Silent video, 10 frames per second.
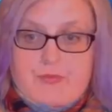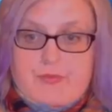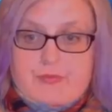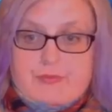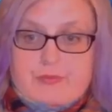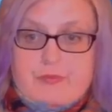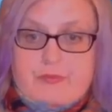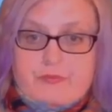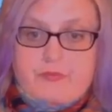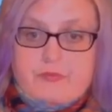
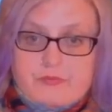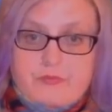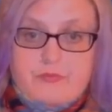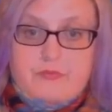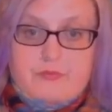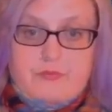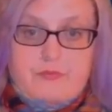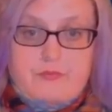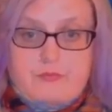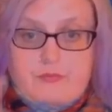
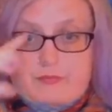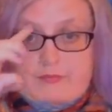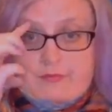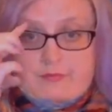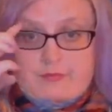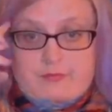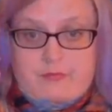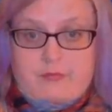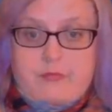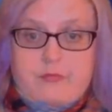
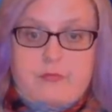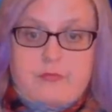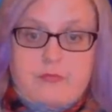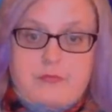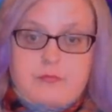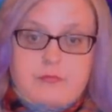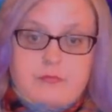(not speaking)